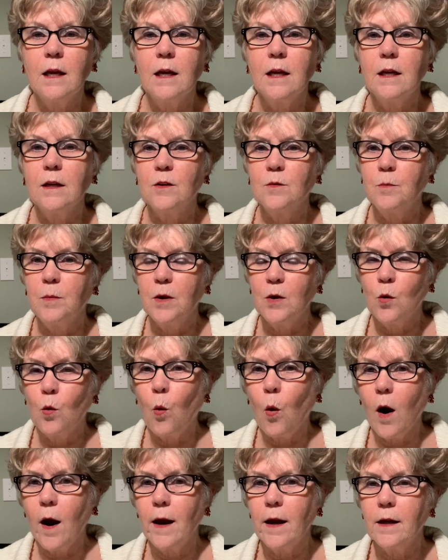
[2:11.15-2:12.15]
is be
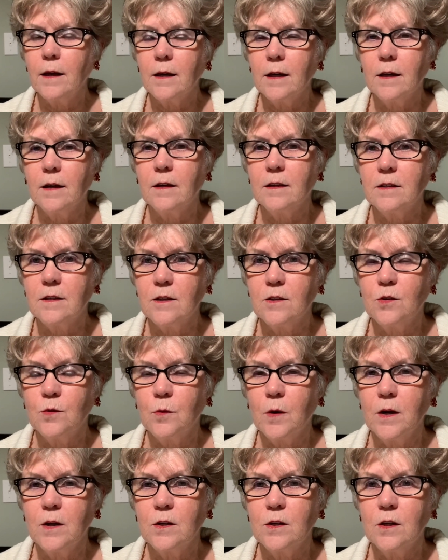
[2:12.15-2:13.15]
quiet in a
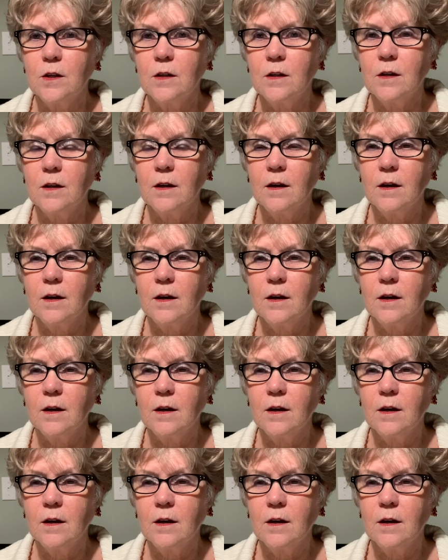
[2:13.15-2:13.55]
situation.